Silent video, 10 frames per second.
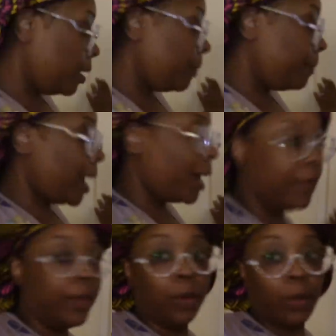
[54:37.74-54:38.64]
By
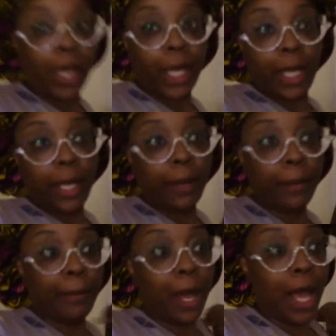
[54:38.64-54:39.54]
the way,
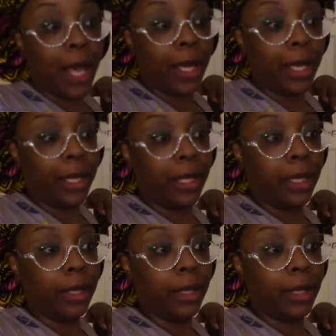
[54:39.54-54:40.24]
my